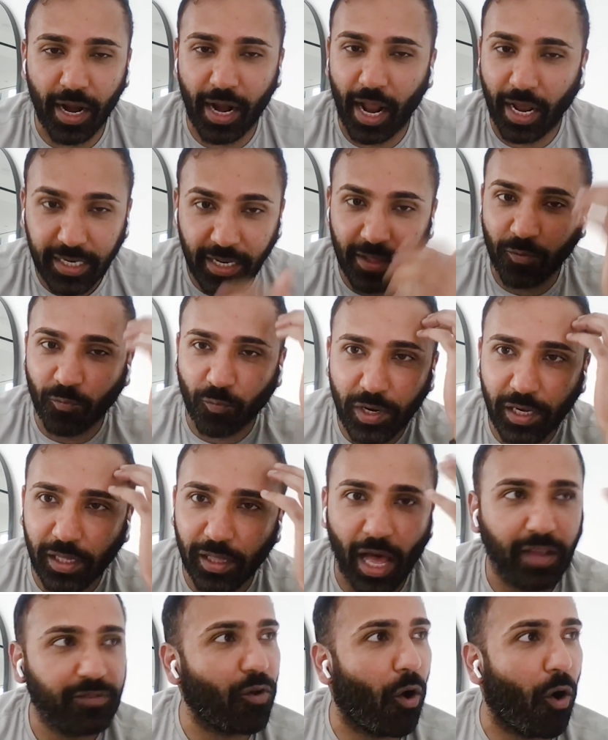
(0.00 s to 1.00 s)
And I didn't
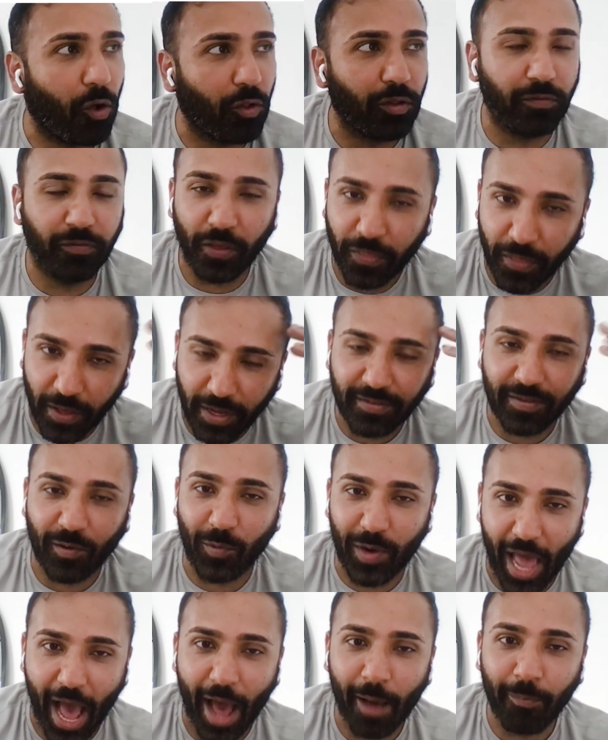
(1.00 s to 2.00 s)
realize all of the things
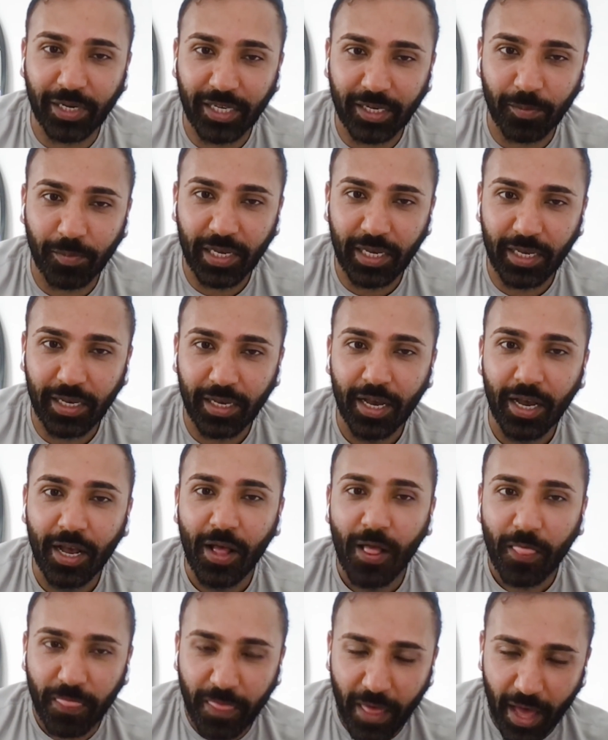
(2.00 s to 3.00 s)
that would happen to me
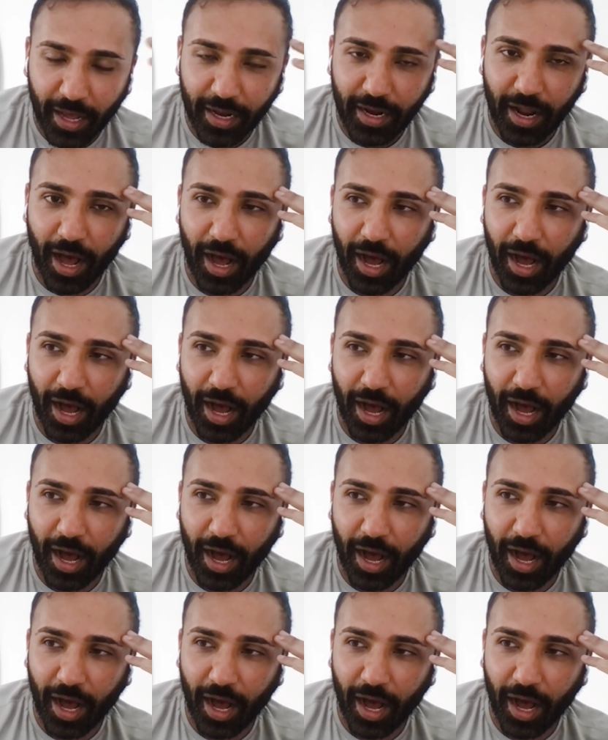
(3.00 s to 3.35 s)
that,